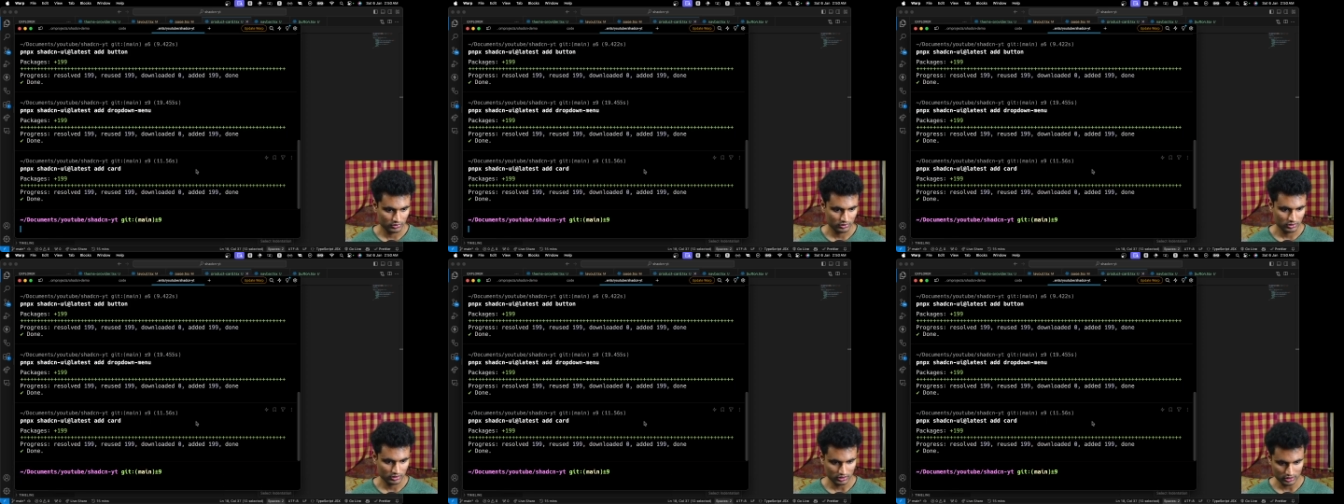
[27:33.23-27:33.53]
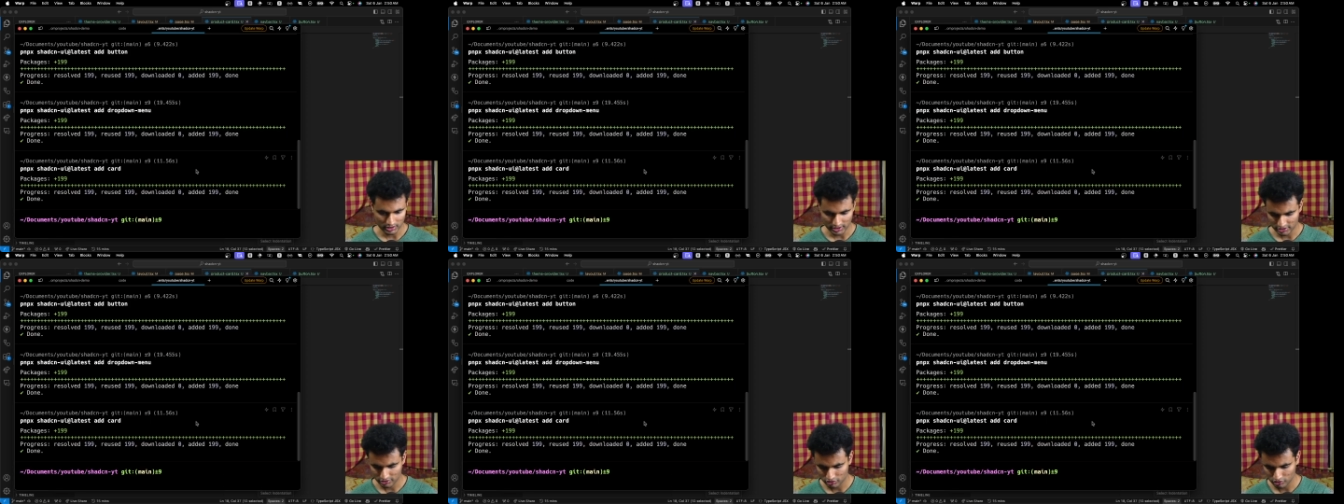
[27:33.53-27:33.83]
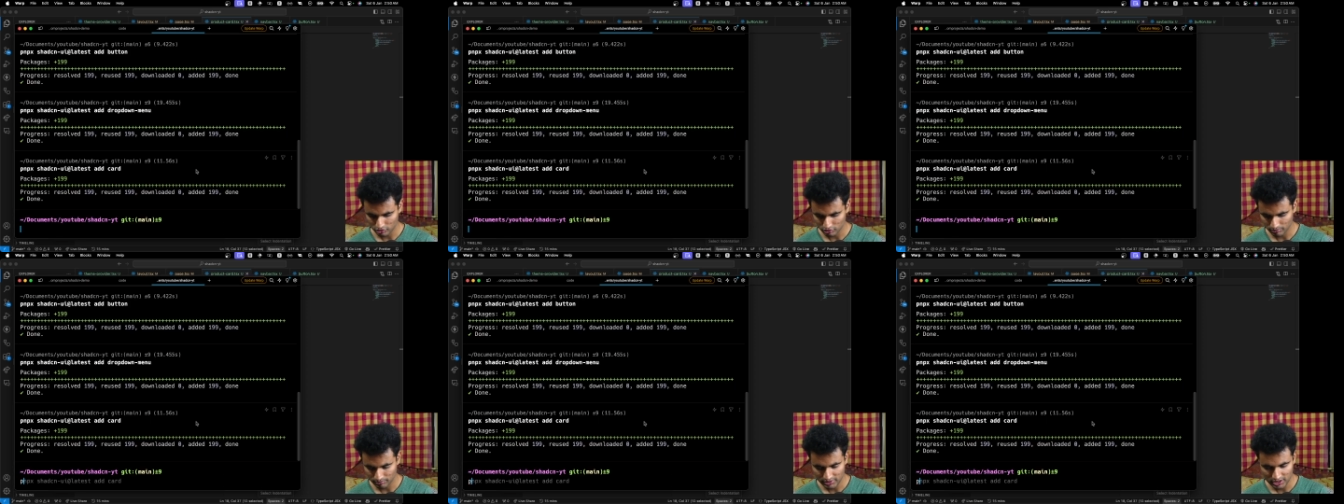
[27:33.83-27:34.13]
Let's
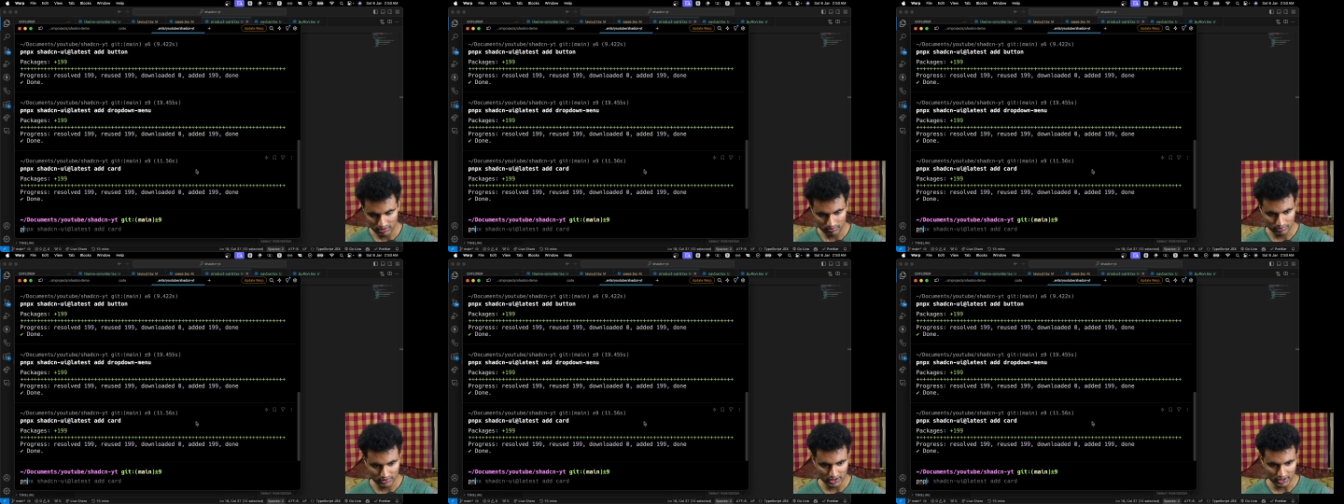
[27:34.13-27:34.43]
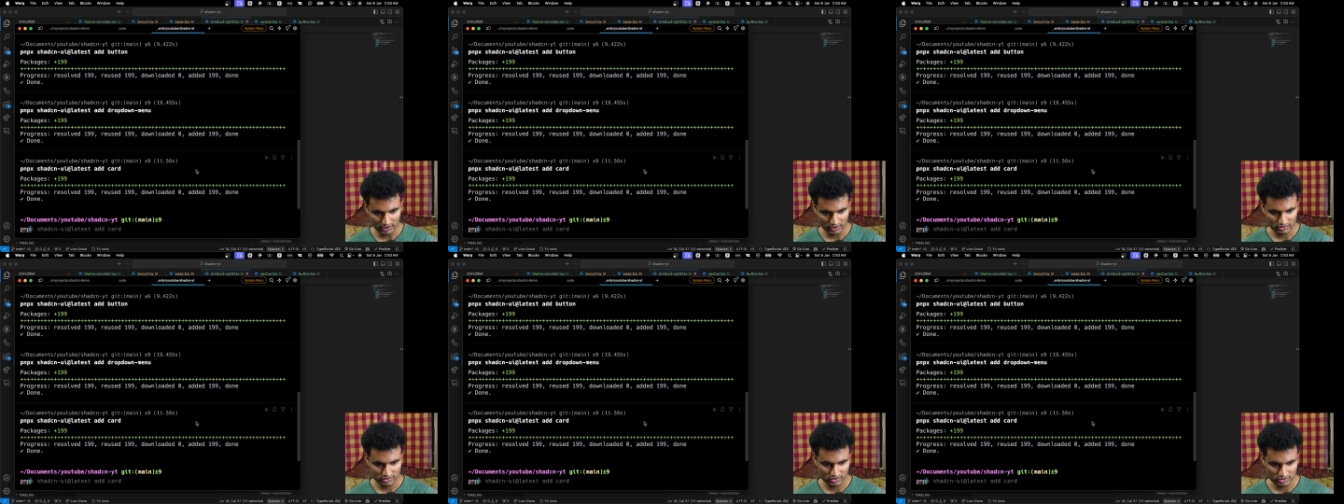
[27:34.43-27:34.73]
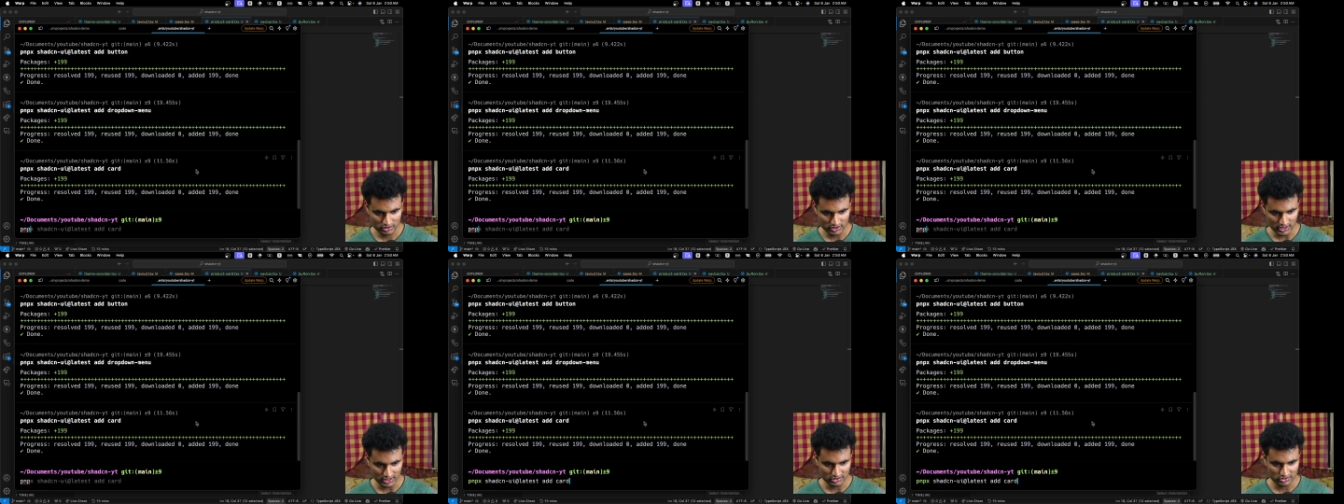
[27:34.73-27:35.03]
do pnpx
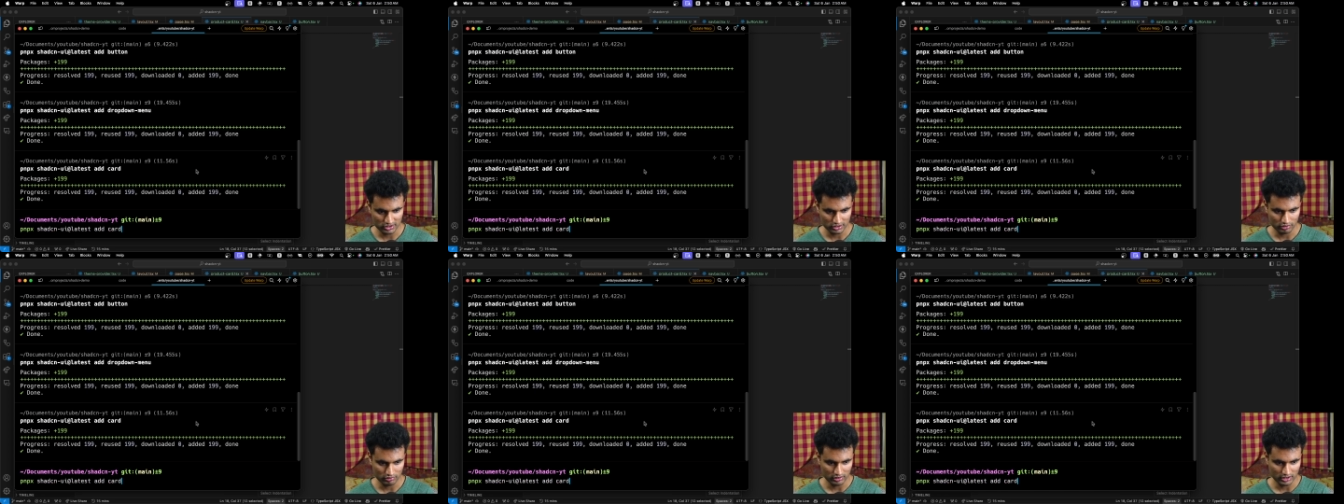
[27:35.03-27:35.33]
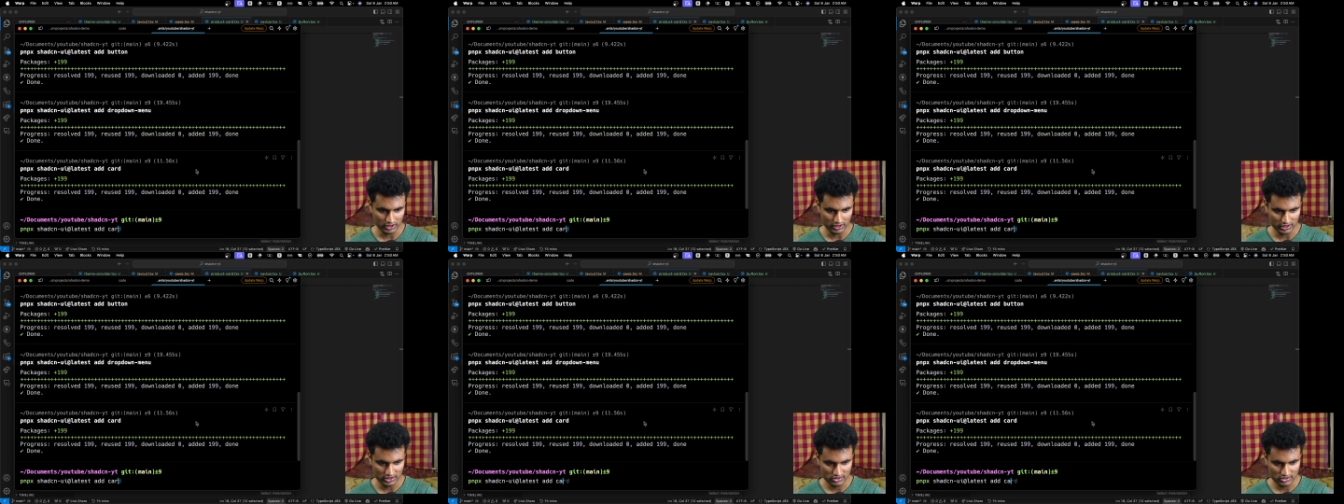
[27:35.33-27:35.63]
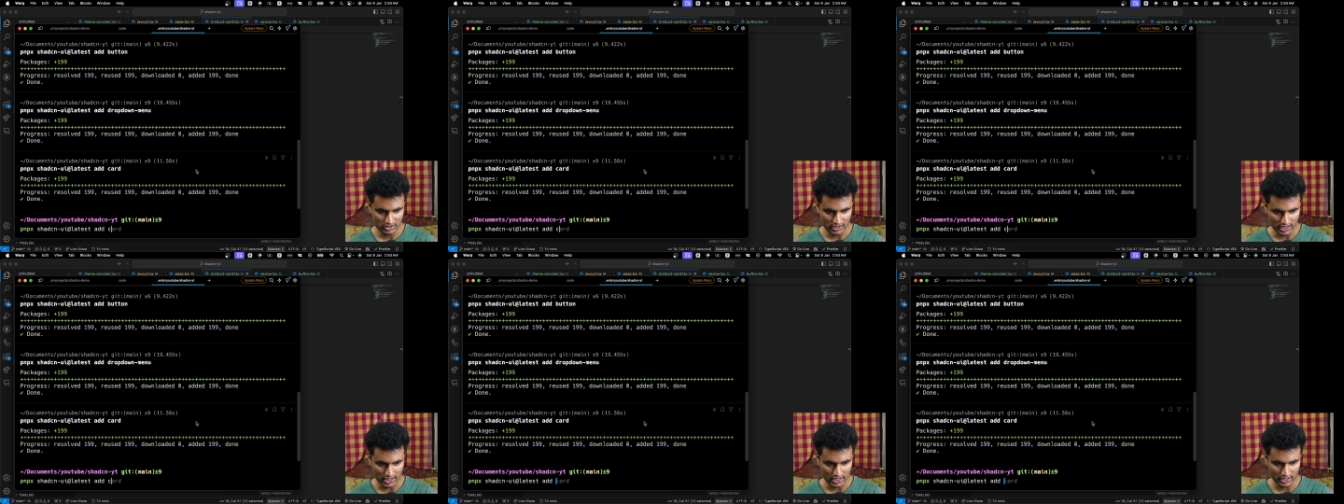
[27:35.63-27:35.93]
shadcn-ui test
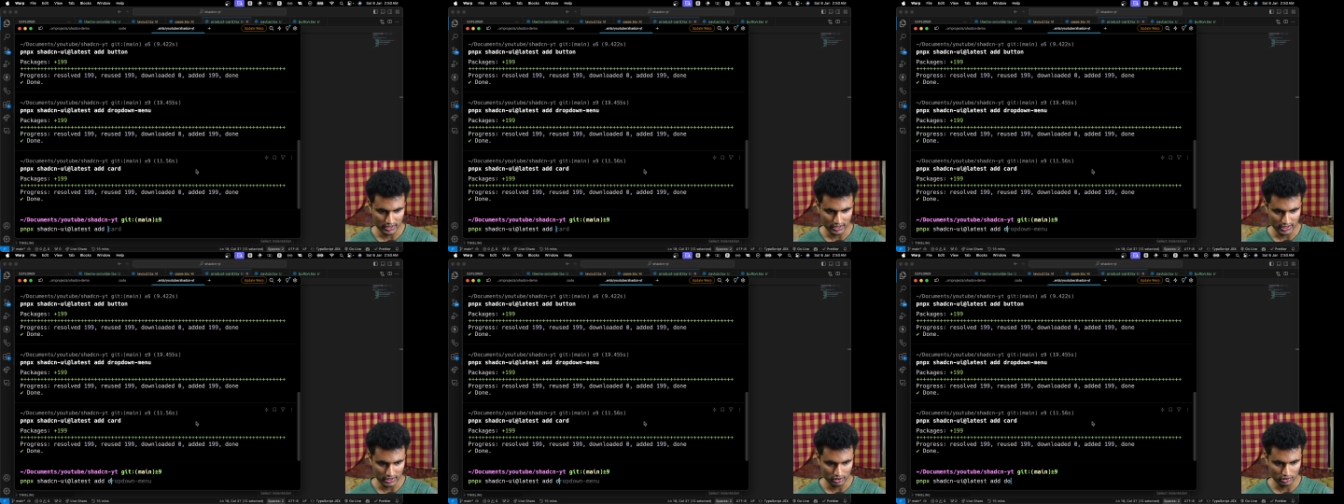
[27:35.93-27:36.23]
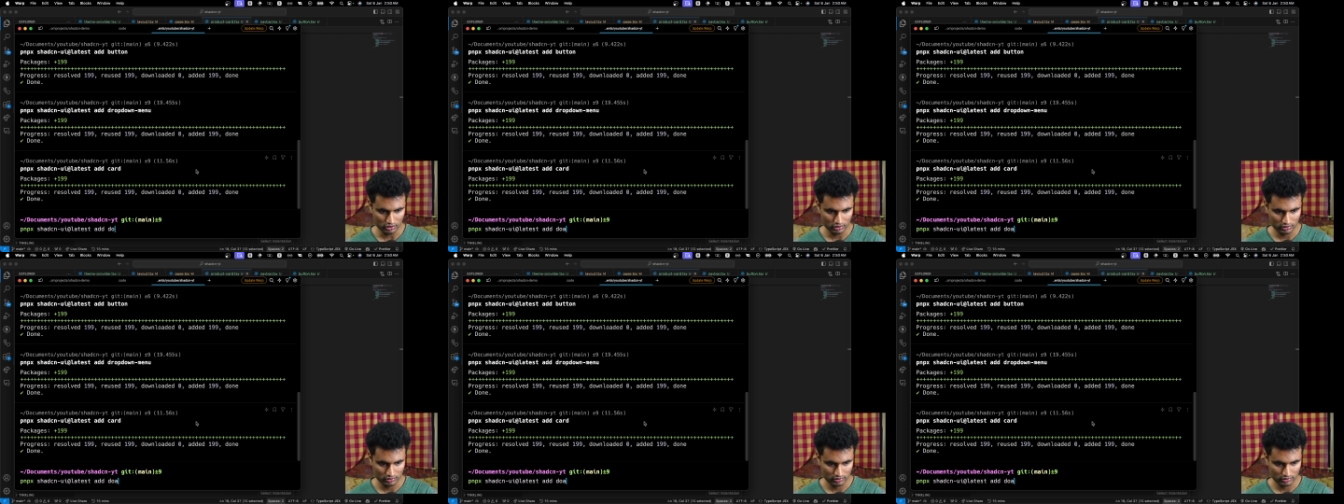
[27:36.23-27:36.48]
add dialog.